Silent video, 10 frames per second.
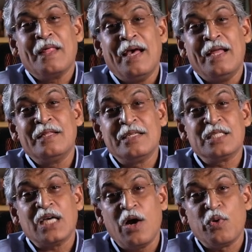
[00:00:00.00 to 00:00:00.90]
And this
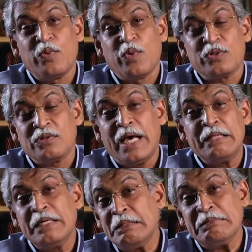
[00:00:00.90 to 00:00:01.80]
is how it was.
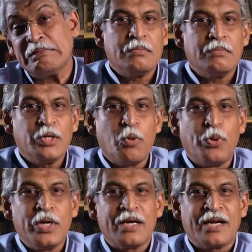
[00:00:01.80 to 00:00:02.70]
And then my
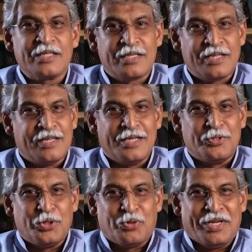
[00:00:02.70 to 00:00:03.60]
opponent rises as
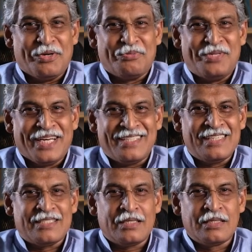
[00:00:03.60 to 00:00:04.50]
usual and objects,
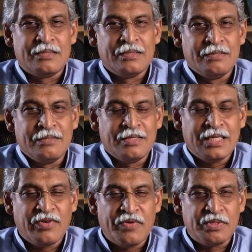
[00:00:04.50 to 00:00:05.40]
and he says,
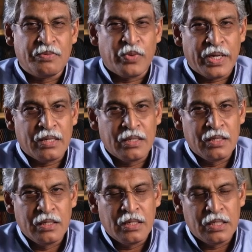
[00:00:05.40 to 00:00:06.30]
he waves him away.
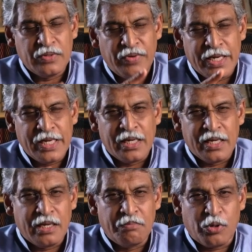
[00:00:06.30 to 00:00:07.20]
"It's a very
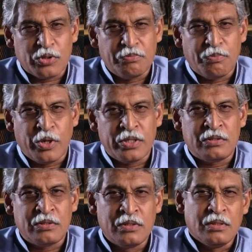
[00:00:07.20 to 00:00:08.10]
important
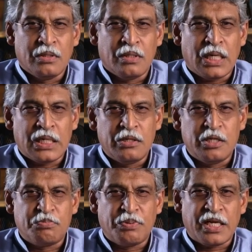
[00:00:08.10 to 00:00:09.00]
point under
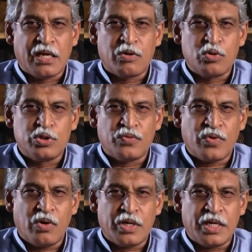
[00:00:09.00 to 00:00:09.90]
this particular rules of
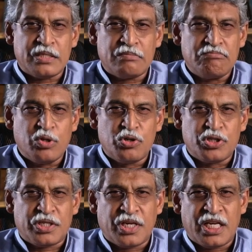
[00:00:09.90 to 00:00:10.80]
court. It's no
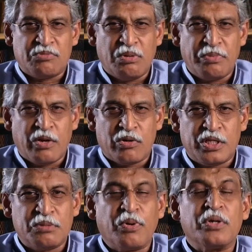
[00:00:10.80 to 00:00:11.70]
decision has been made on
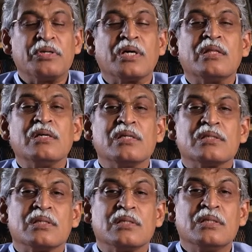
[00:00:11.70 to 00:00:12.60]
this point. I think it's
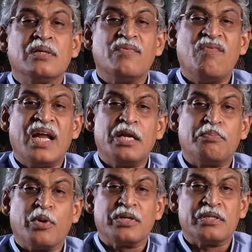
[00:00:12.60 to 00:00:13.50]
a valid
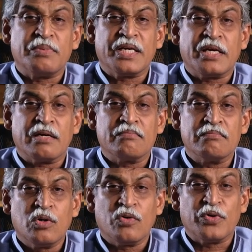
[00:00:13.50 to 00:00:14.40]
point he's making.
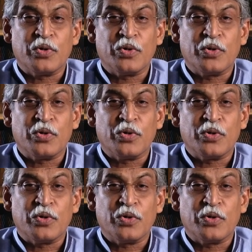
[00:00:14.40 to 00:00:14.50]
Off you